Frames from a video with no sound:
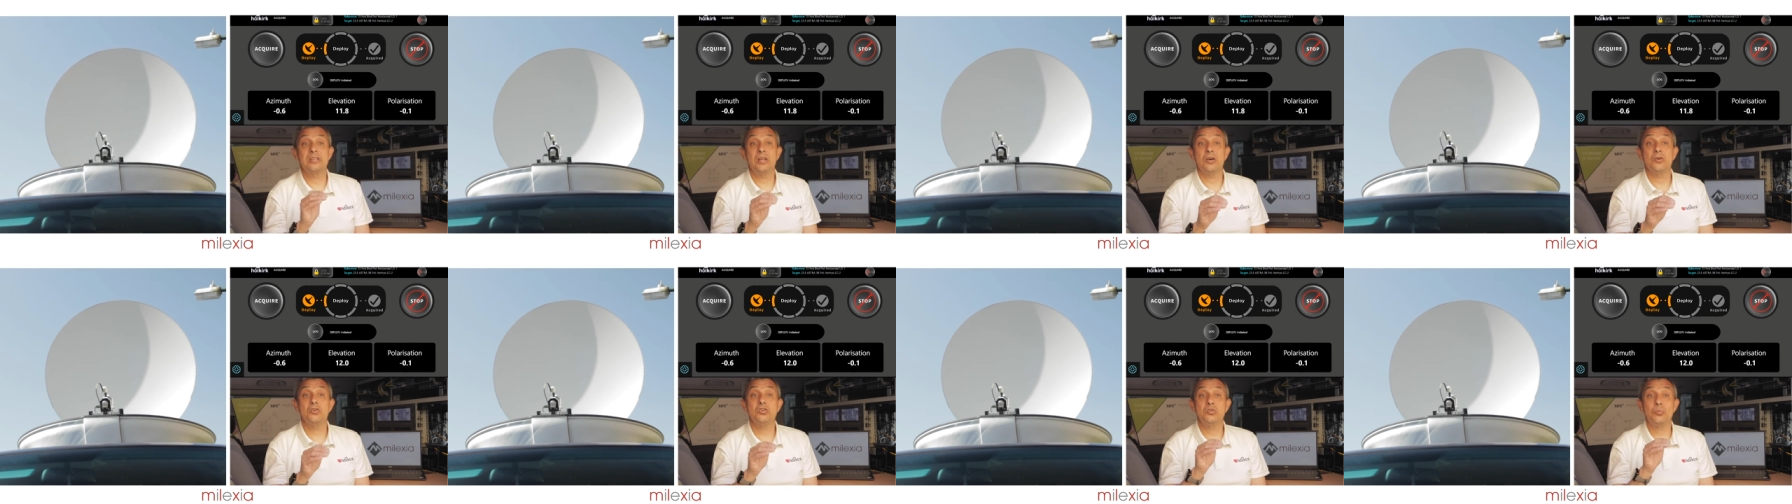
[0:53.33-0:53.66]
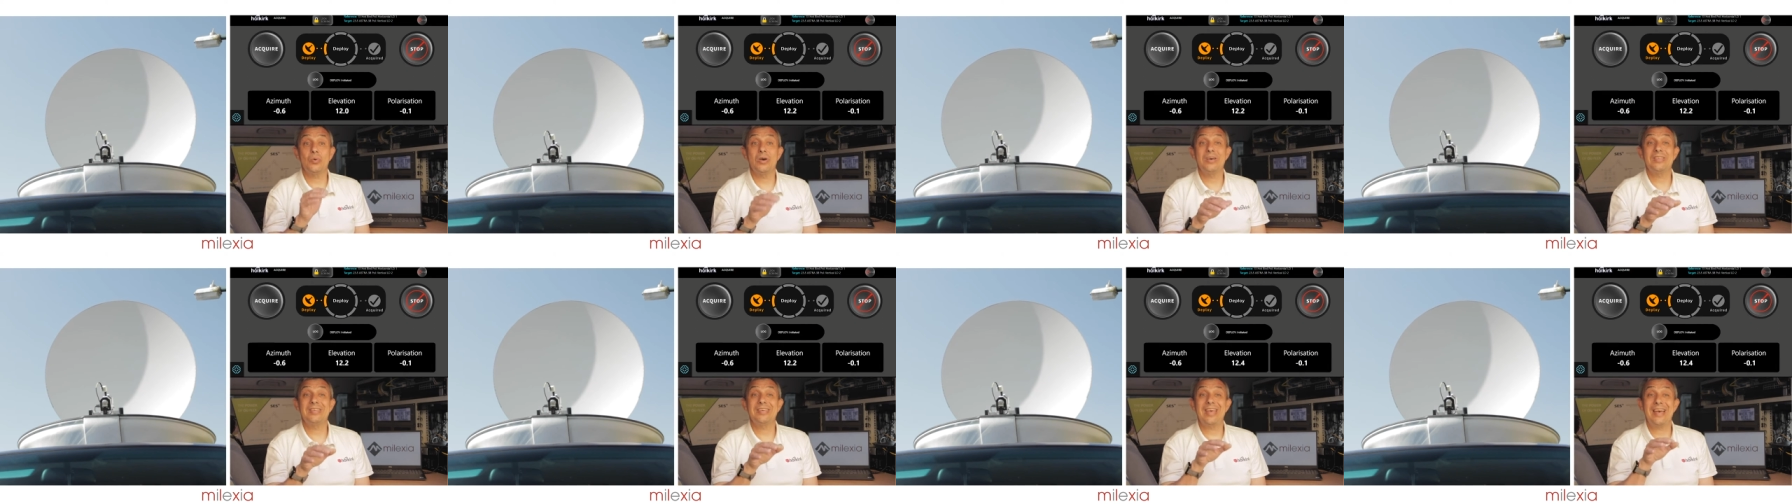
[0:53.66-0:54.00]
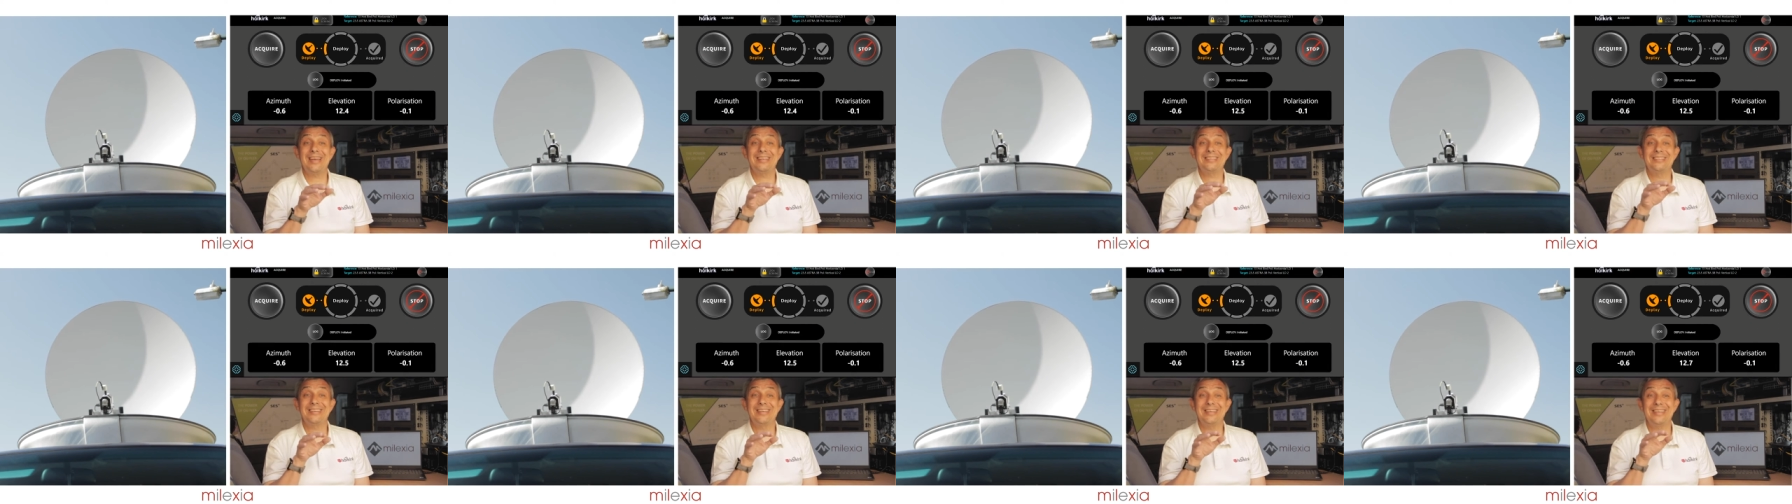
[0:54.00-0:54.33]
knows where the
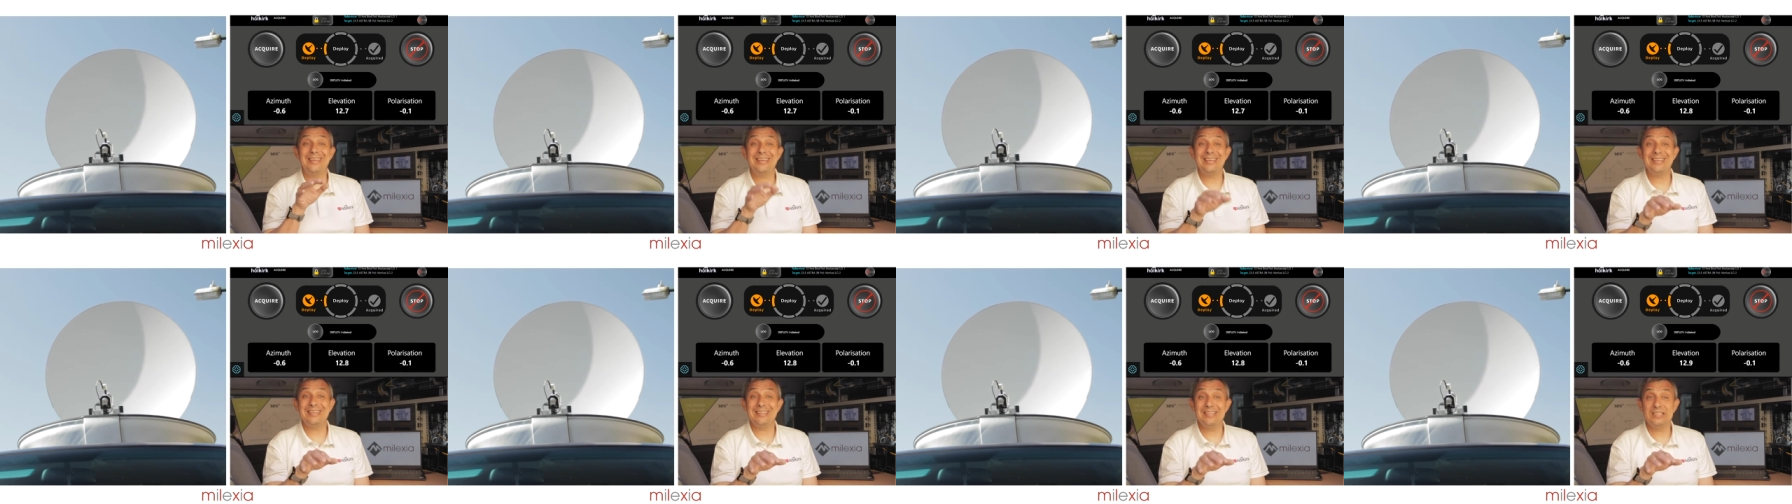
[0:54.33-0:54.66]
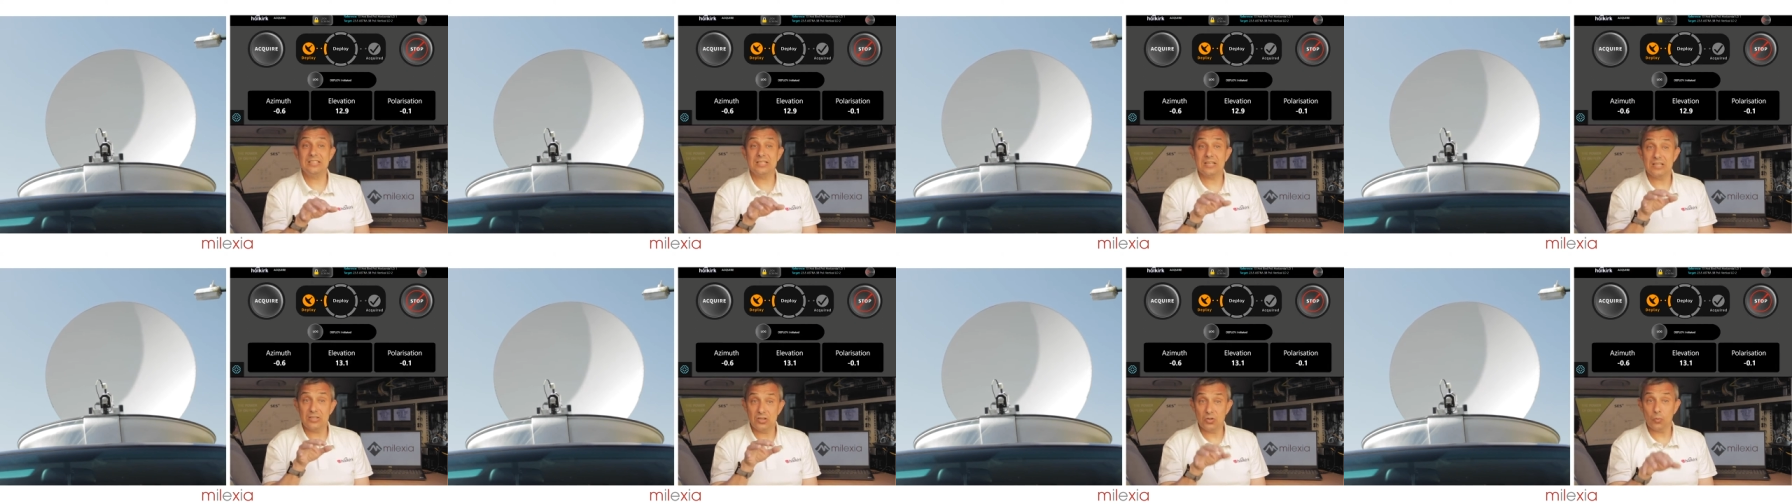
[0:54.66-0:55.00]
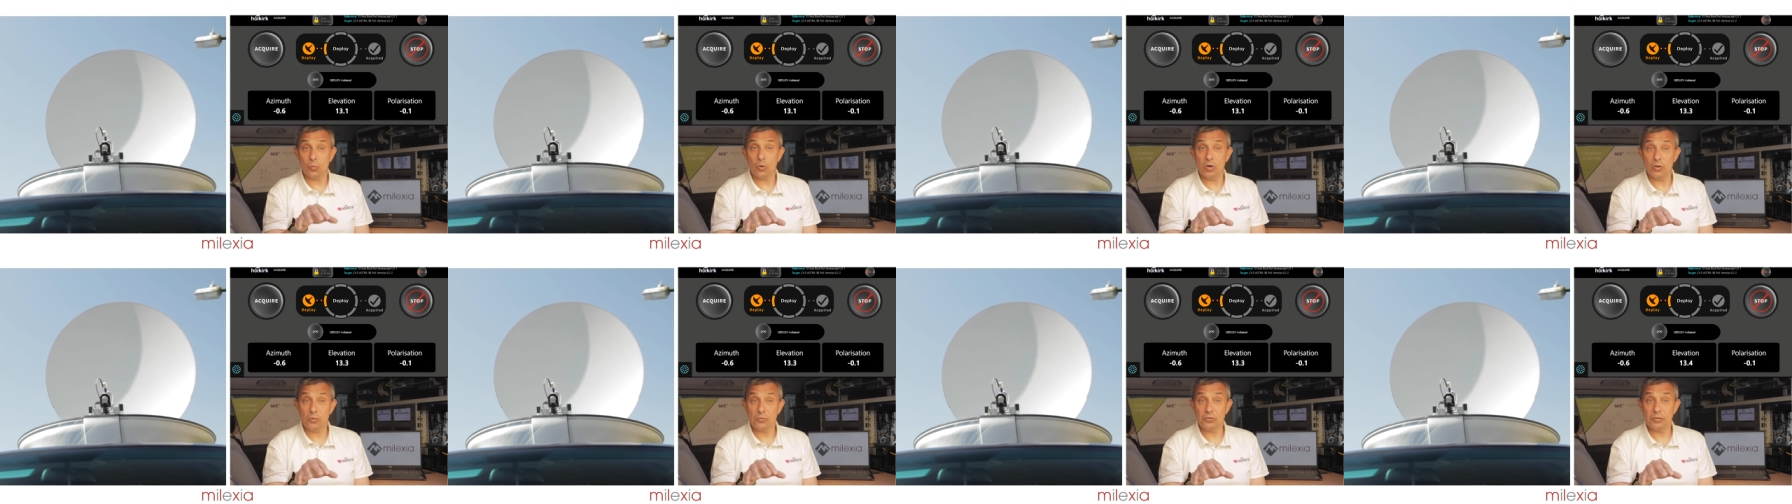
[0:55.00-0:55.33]
antenna is in the
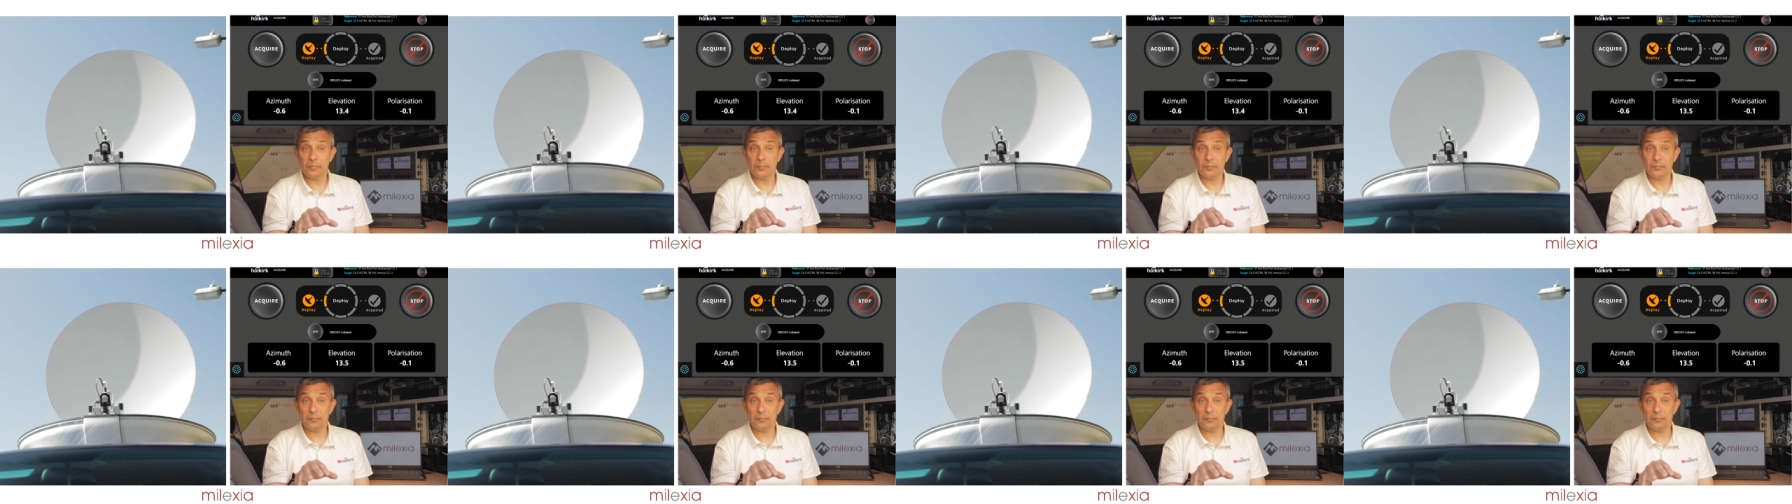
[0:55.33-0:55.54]
world.